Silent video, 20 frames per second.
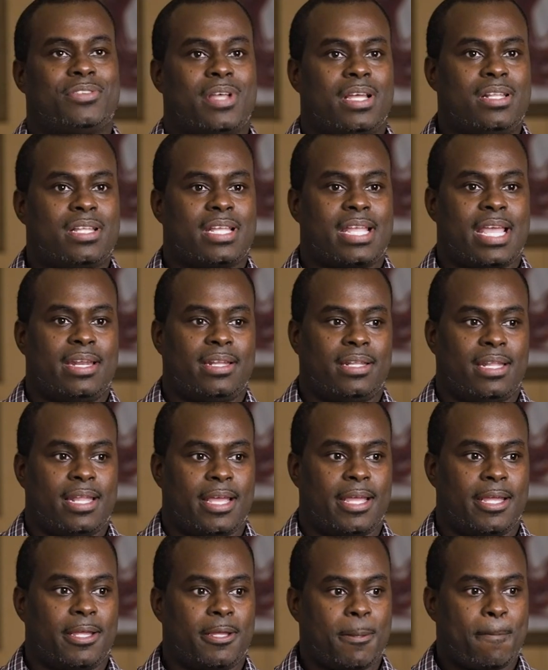So I look at it
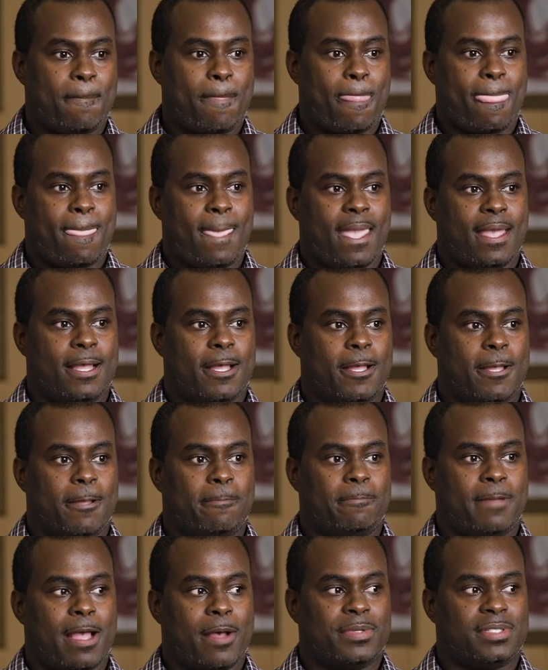like
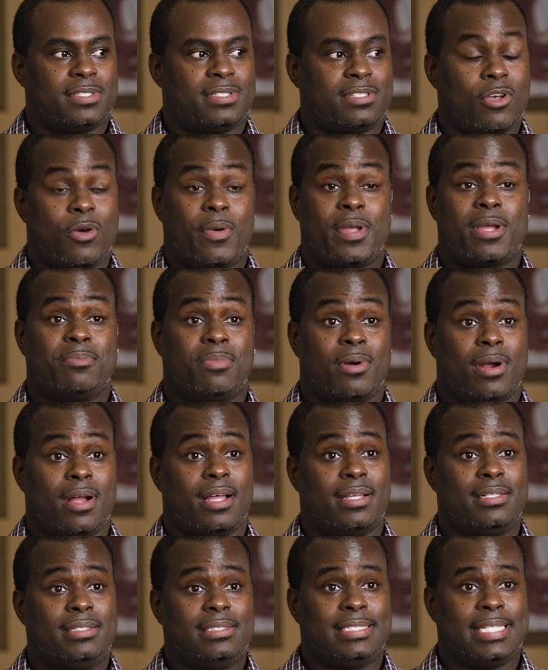I was going
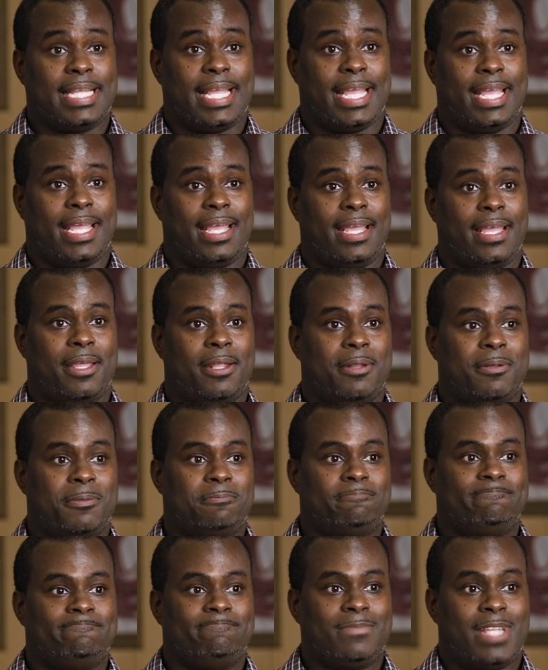abroad,
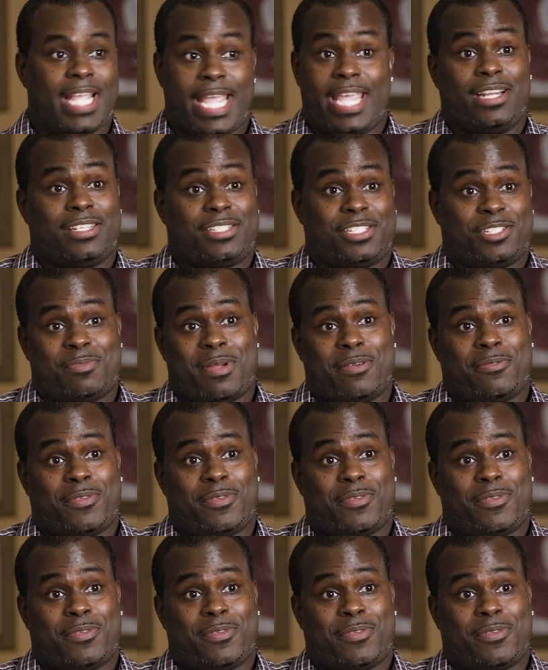and English is my